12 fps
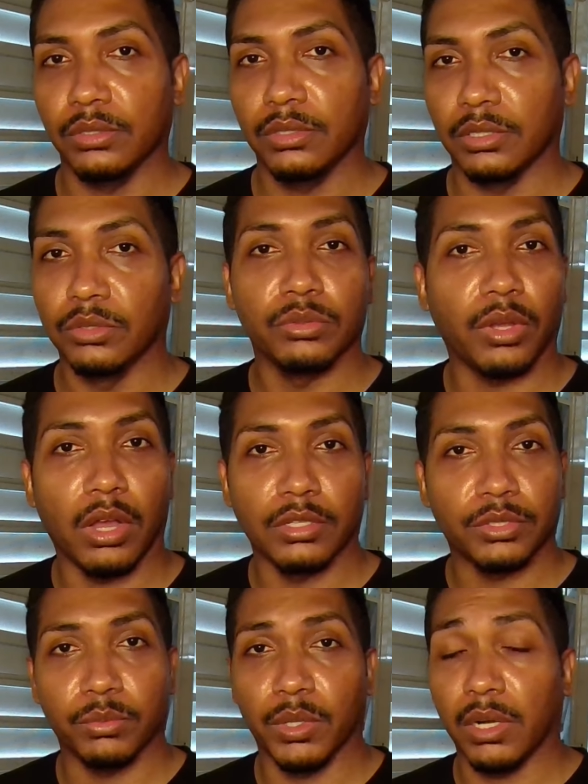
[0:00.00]
the new
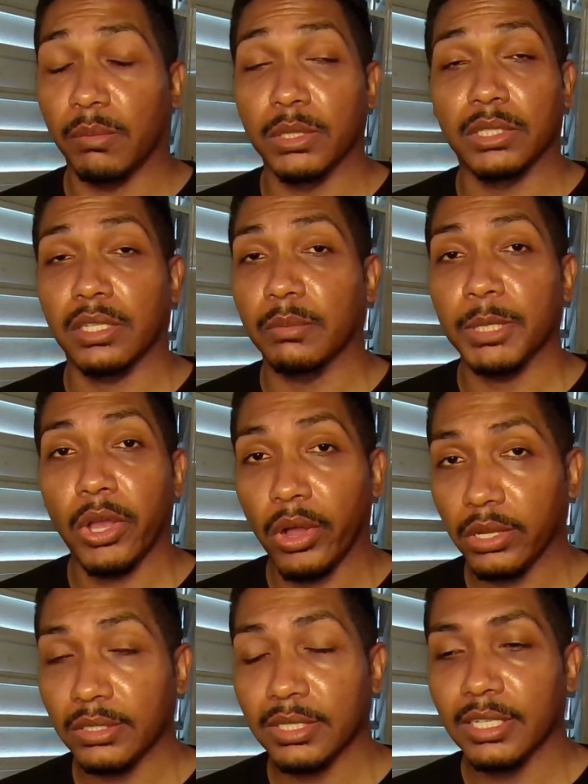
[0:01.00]
console, whatever it's gonna be
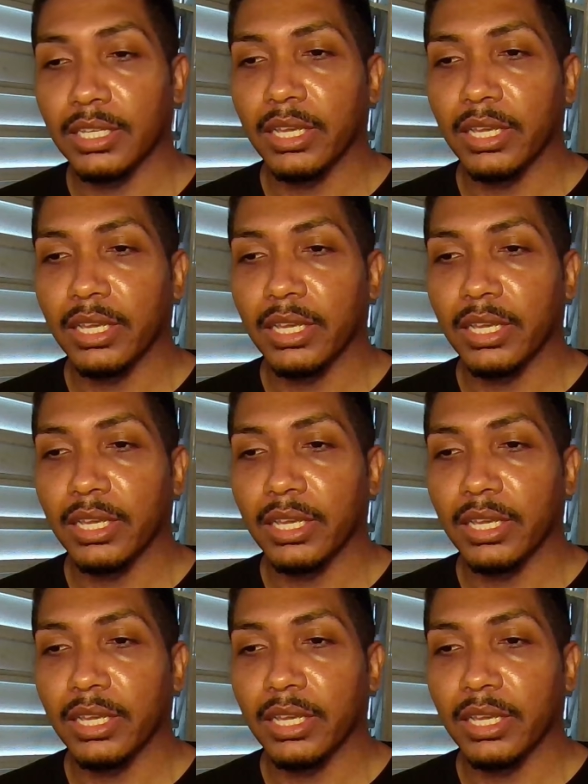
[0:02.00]
called,